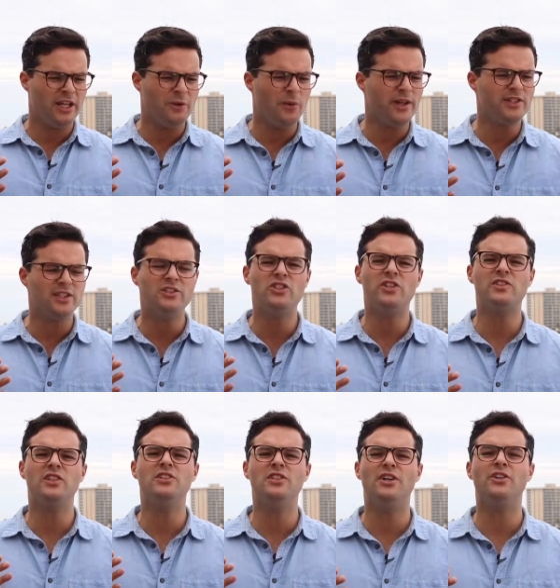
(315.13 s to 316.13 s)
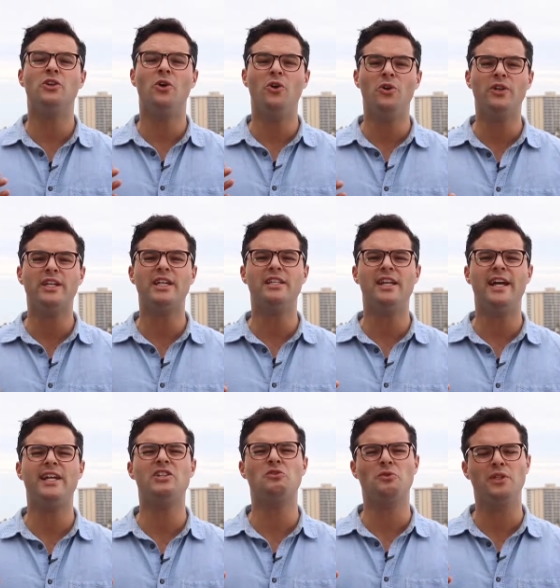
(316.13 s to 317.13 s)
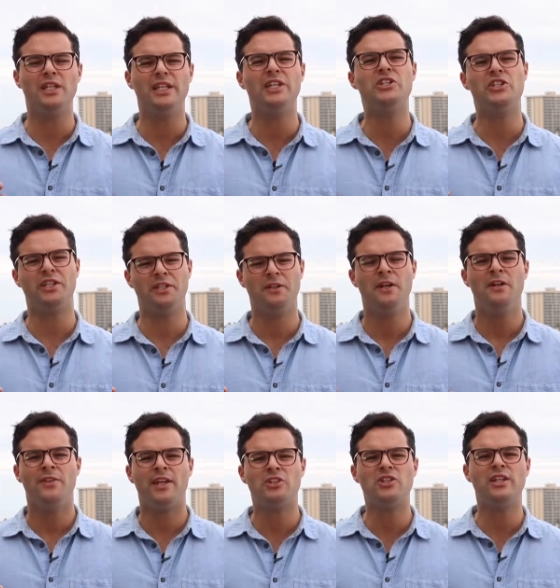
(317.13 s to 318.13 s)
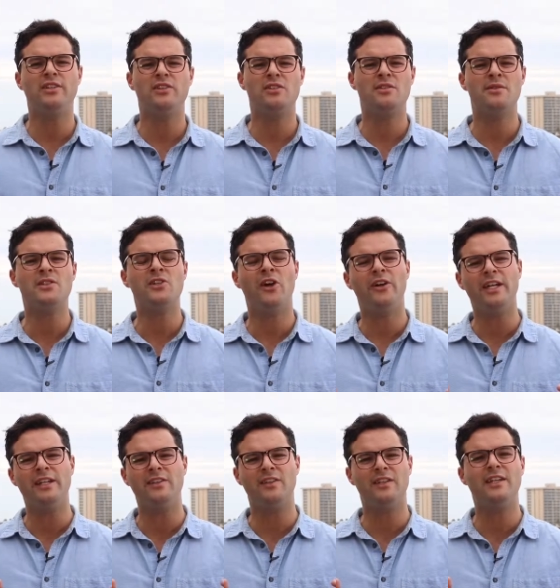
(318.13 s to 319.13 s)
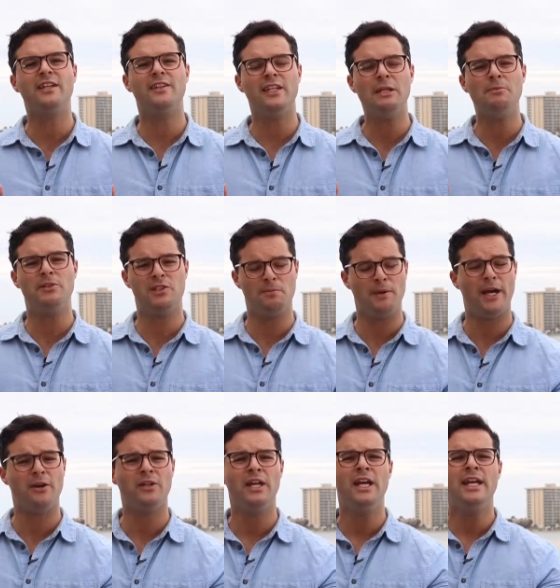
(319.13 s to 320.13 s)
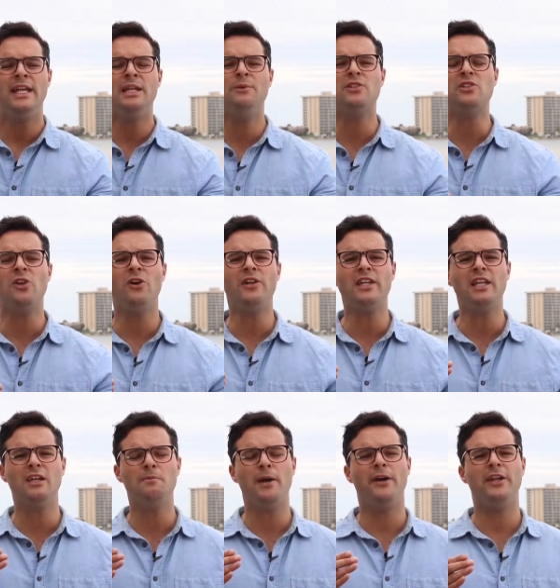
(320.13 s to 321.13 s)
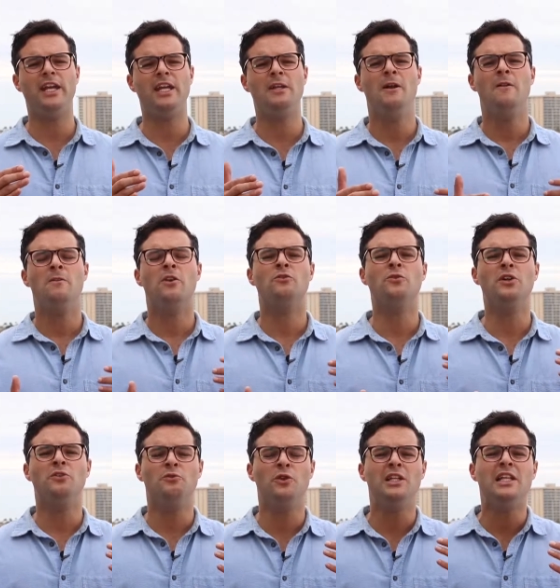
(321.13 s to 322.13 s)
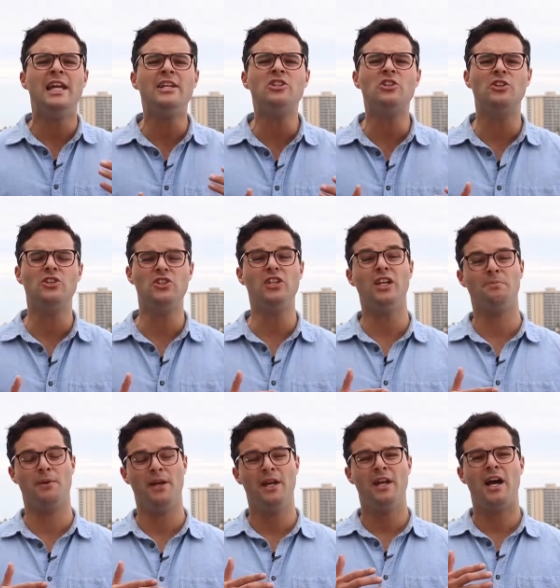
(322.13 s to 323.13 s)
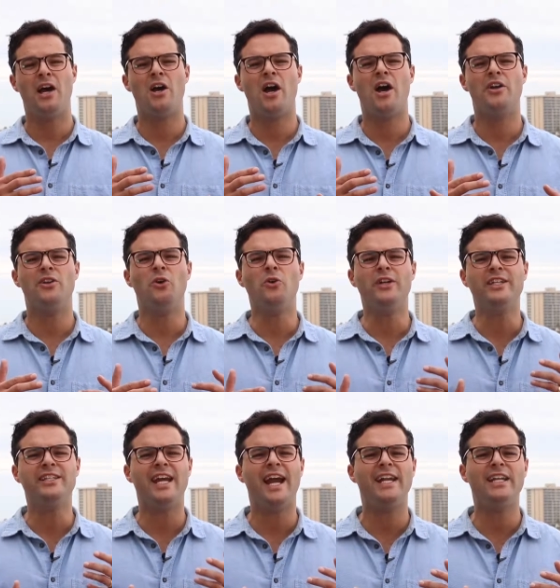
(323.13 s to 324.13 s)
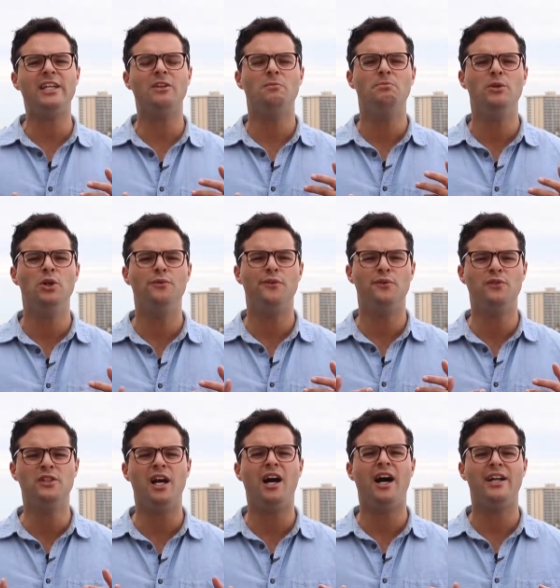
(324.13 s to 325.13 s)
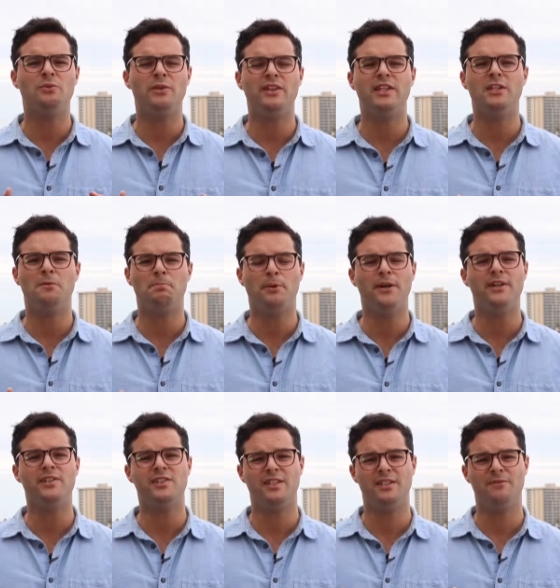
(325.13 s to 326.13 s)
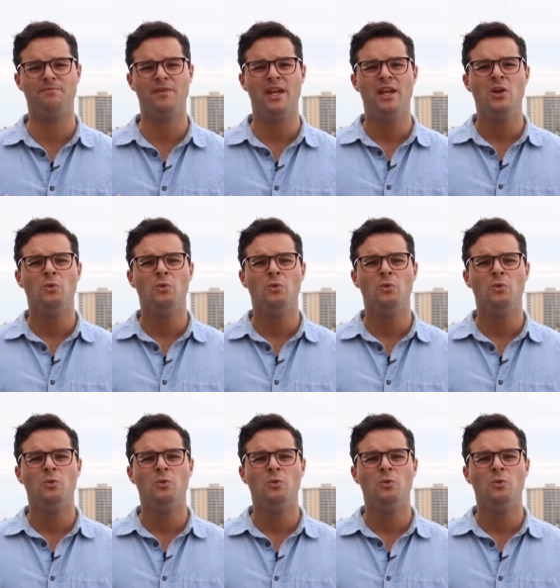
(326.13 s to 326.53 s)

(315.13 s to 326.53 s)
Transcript: and it wasn't just another organized religion that Jesus was talking to Nicodemus about. He was talking about a re- relationship, uh, an organic move of God within a person